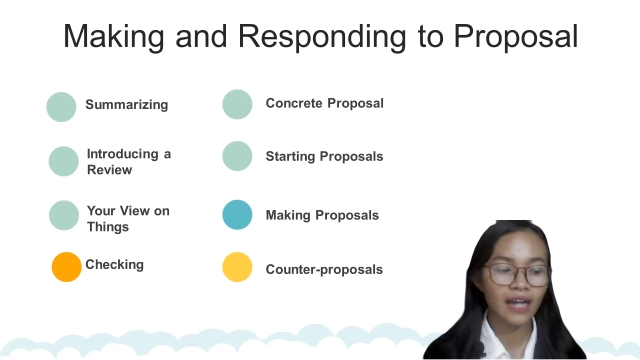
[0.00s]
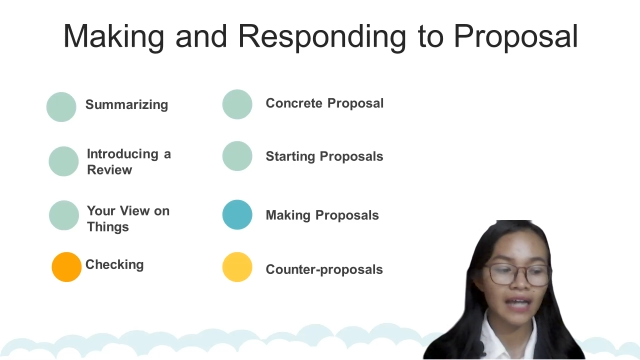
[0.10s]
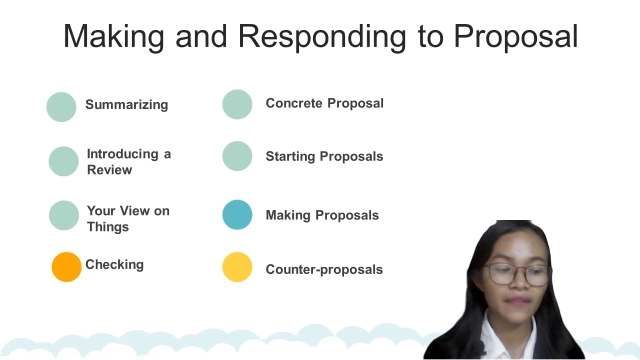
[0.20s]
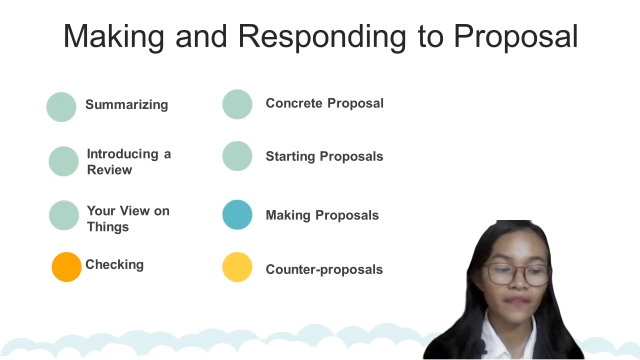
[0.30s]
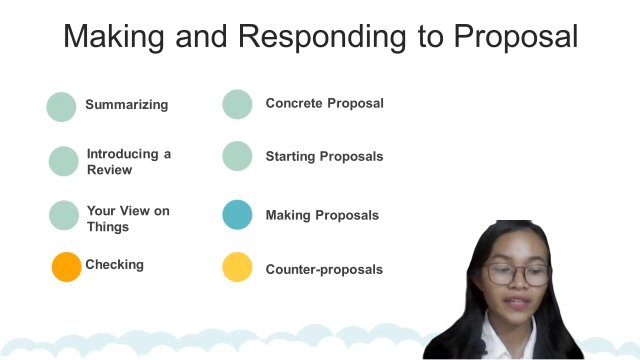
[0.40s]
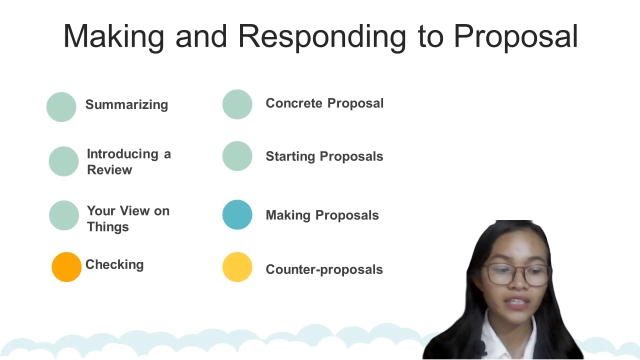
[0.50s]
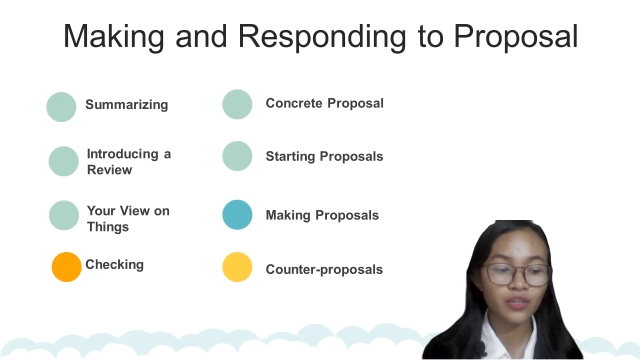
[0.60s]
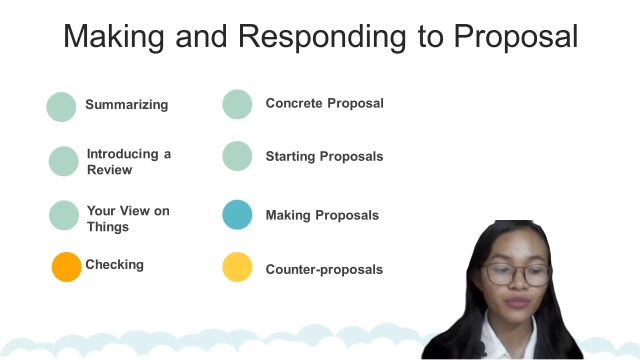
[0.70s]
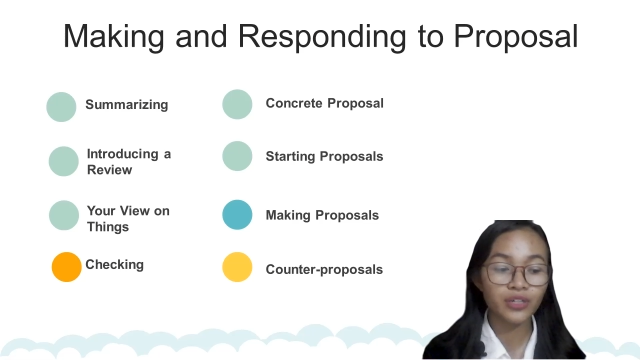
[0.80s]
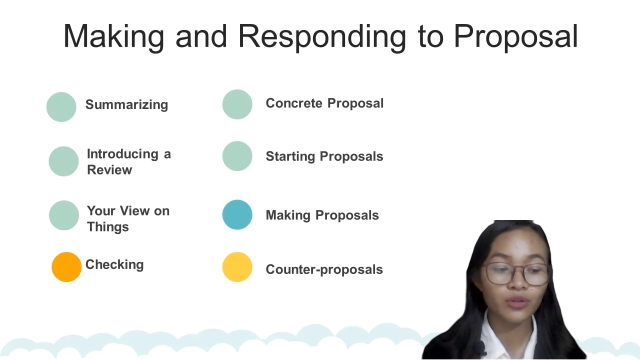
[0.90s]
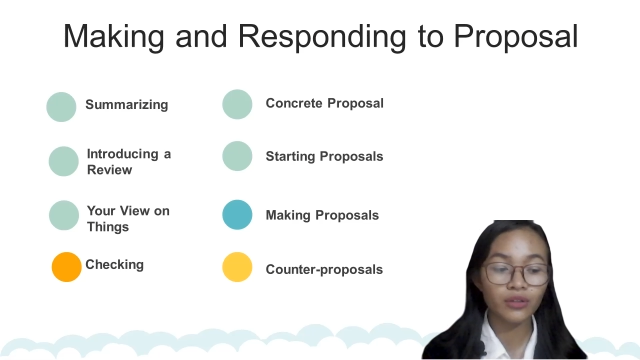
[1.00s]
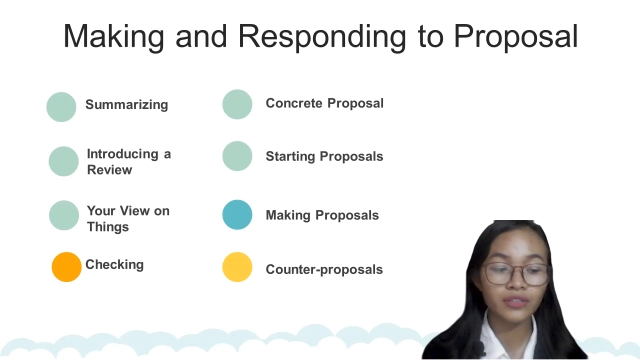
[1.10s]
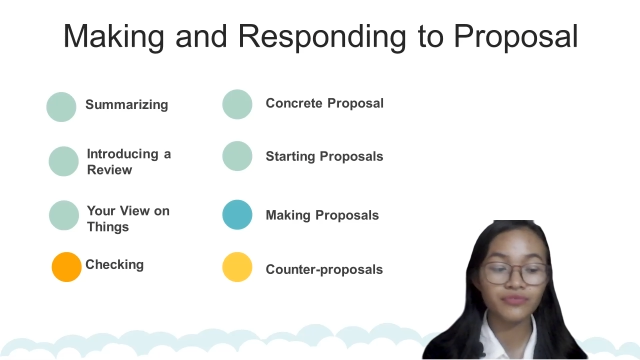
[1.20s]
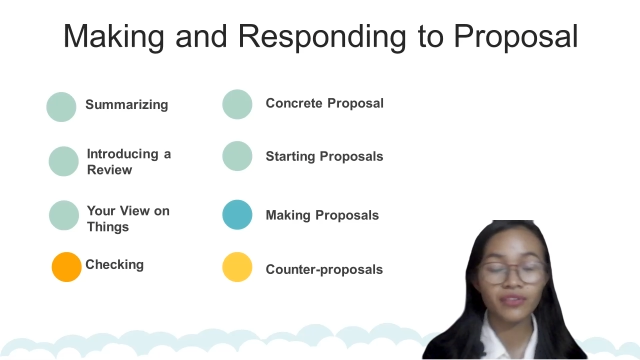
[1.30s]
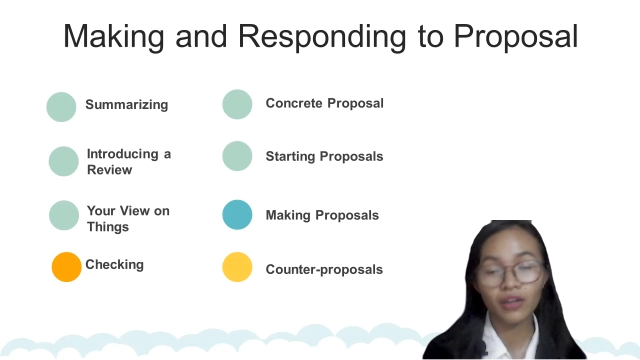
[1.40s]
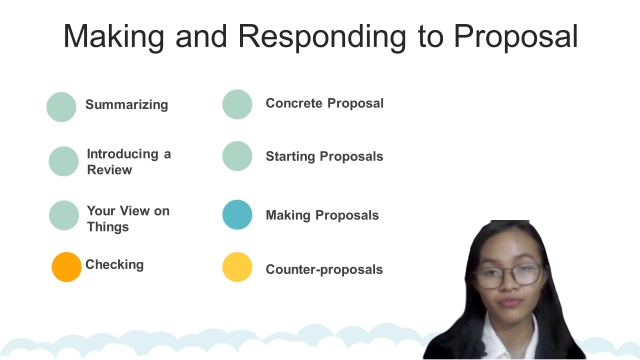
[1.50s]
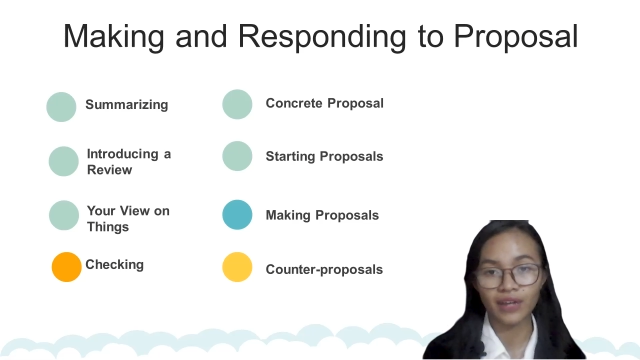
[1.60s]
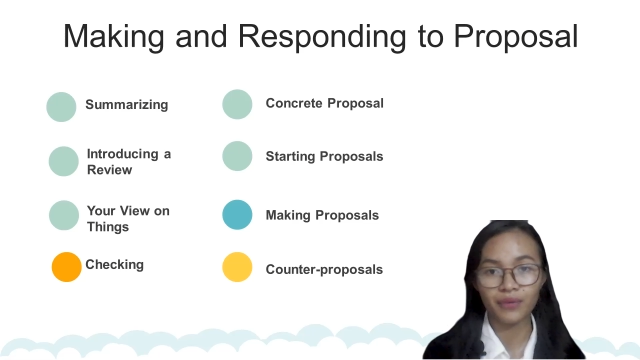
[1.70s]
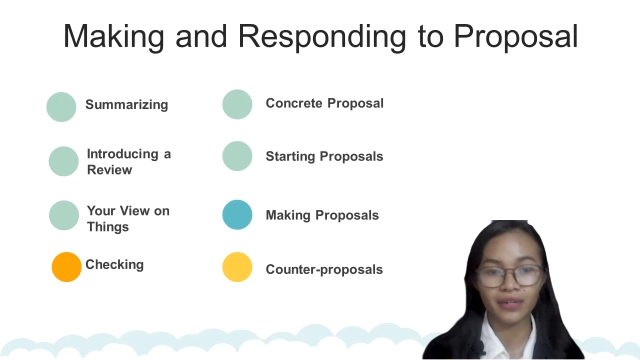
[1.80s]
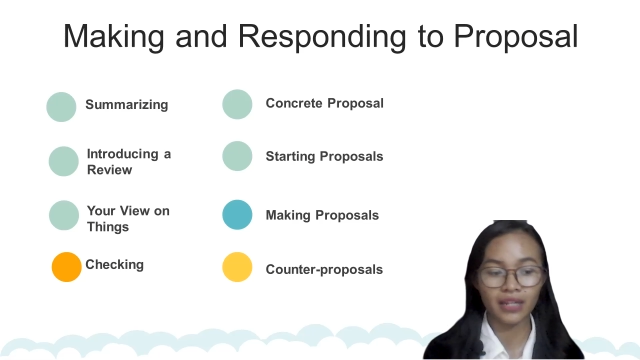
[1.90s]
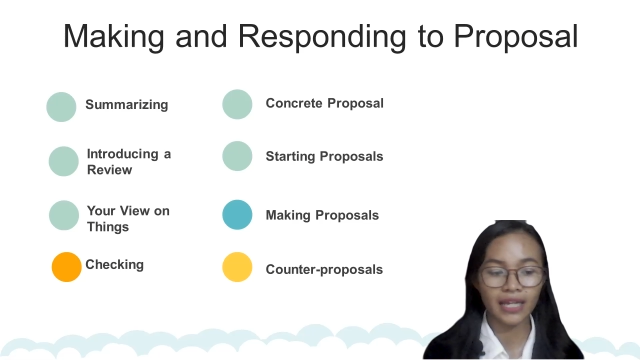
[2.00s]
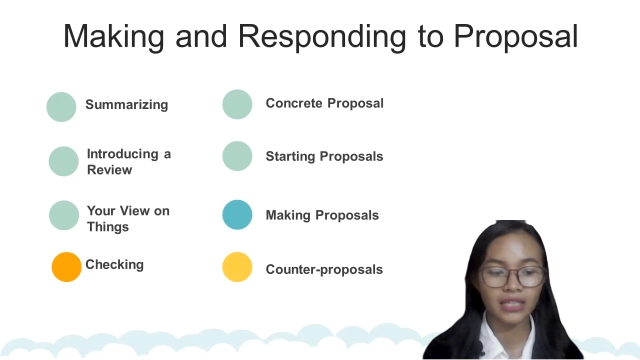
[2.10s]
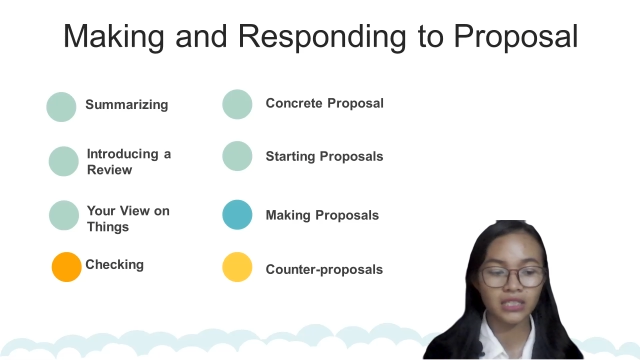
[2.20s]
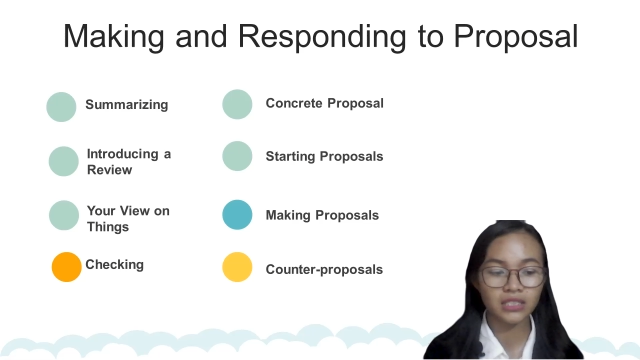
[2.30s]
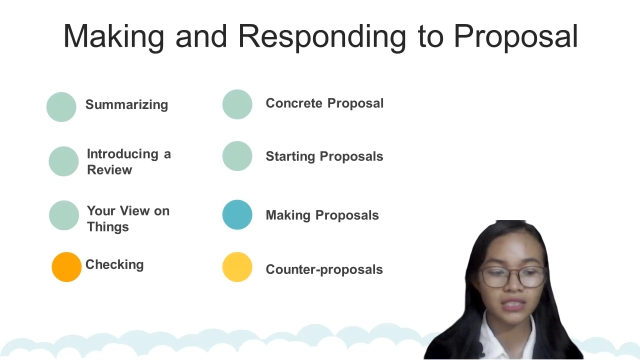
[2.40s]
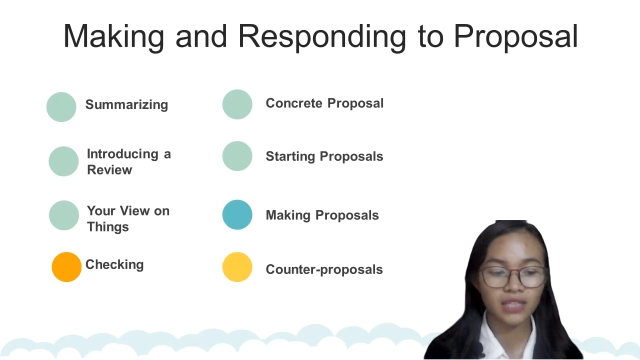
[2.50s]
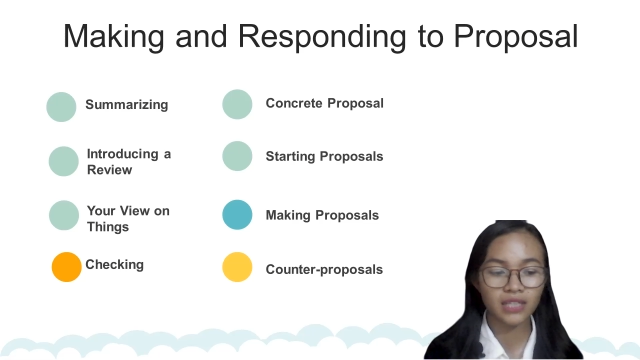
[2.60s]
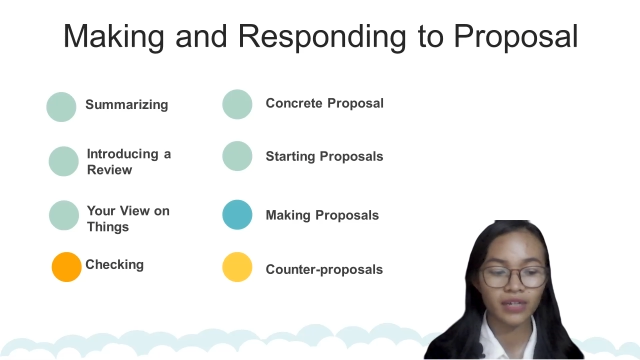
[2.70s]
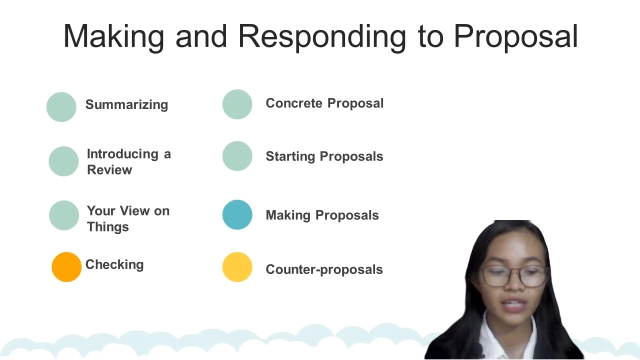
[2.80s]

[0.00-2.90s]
I think we could develop our relationship